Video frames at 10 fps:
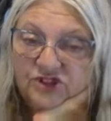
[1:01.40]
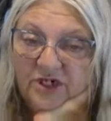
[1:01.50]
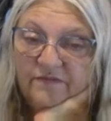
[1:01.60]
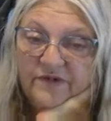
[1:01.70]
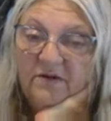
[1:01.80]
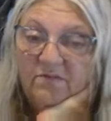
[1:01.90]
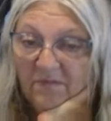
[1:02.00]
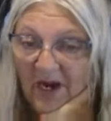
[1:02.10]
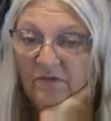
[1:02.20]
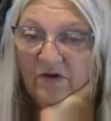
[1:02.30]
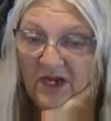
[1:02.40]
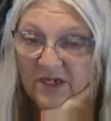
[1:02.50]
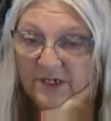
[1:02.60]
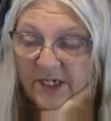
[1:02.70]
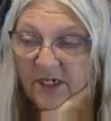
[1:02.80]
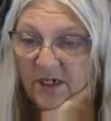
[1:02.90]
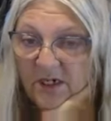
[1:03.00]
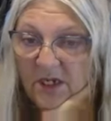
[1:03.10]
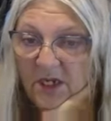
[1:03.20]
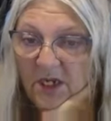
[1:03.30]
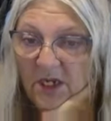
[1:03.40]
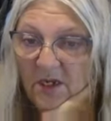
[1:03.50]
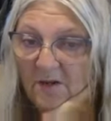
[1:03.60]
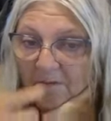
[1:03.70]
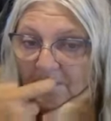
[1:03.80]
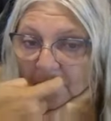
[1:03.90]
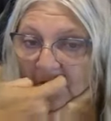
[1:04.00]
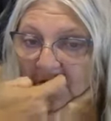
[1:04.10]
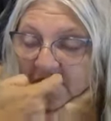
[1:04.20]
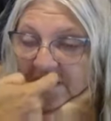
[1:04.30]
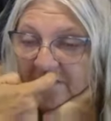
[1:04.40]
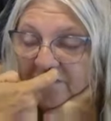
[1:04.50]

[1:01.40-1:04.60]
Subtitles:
shift in my reality, then